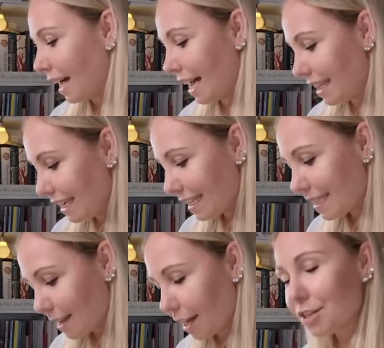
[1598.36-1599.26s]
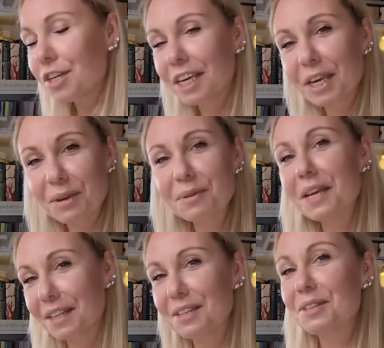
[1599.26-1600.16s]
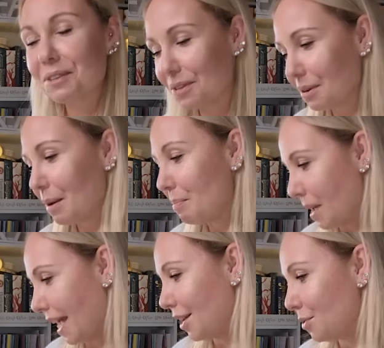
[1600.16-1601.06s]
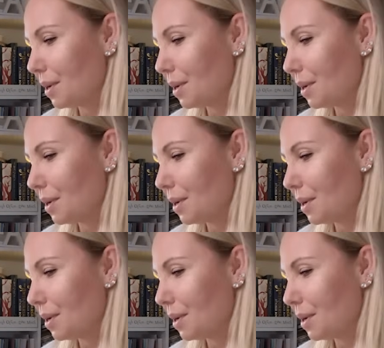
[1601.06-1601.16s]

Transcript: I think it's such a cute addition to a page.